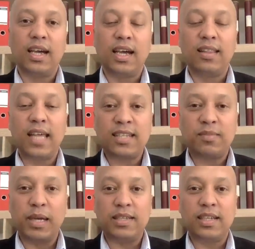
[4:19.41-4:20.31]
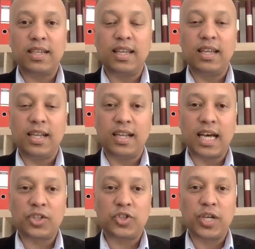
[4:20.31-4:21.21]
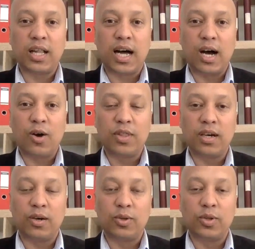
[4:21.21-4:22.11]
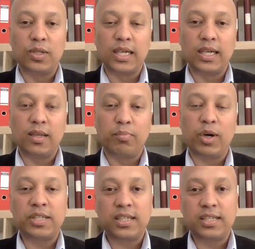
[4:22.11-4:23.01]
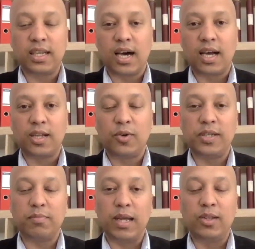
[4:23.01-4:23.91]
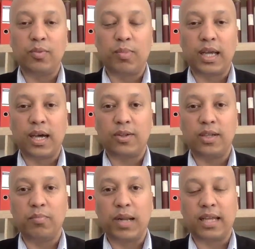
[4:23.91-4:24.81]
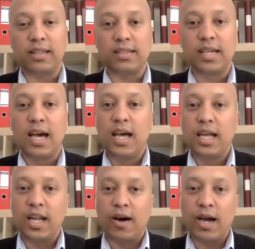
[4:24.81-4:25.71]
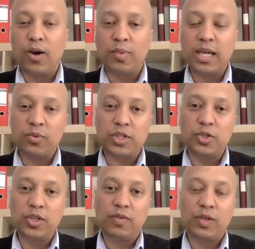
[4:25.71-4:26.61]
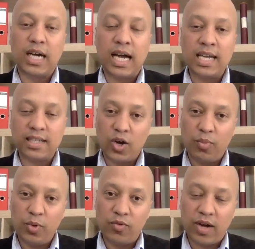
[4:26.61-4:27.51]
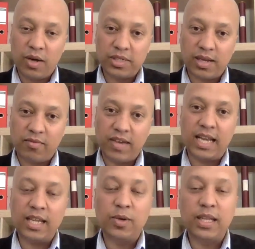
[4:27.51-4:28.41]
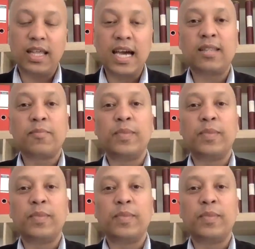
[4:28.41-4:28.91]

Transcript: And that's basically, in a nutshell, how the whole deposit scenario is meant to play out in practice. Now, I hope that was useful, guys. I hope you found some value in that.